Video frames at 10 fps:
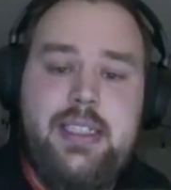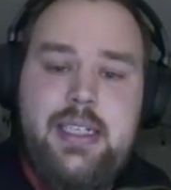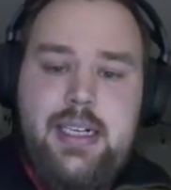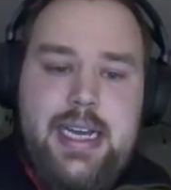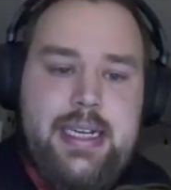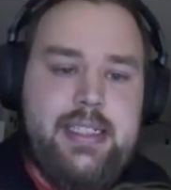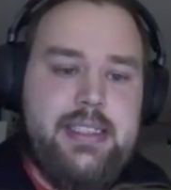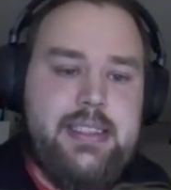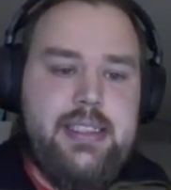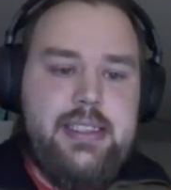Like
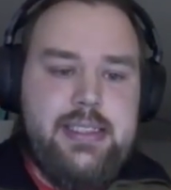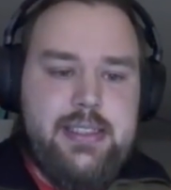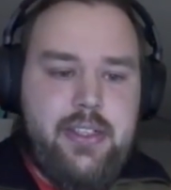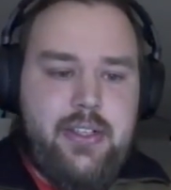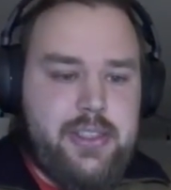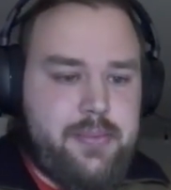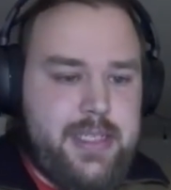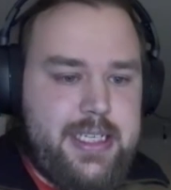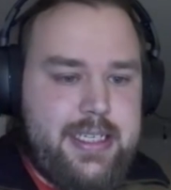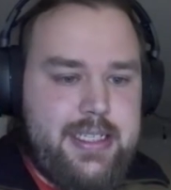in this talk
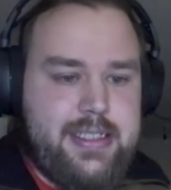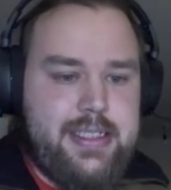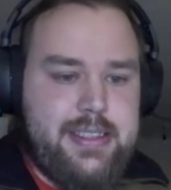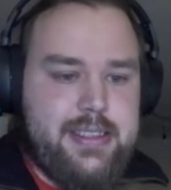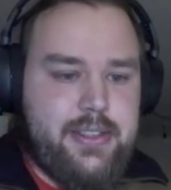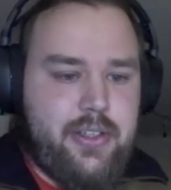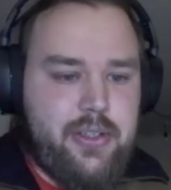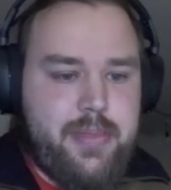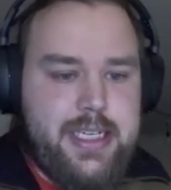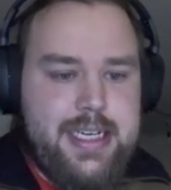by
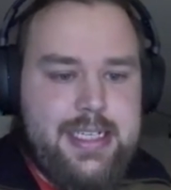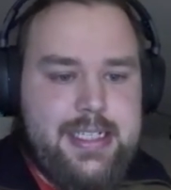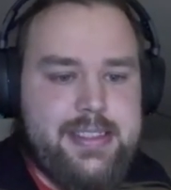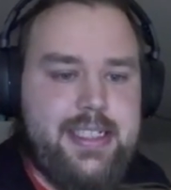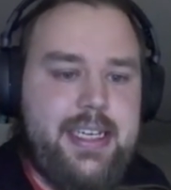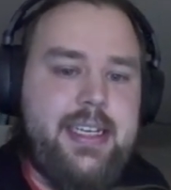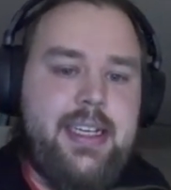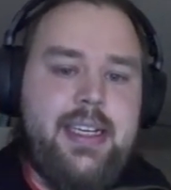RXState,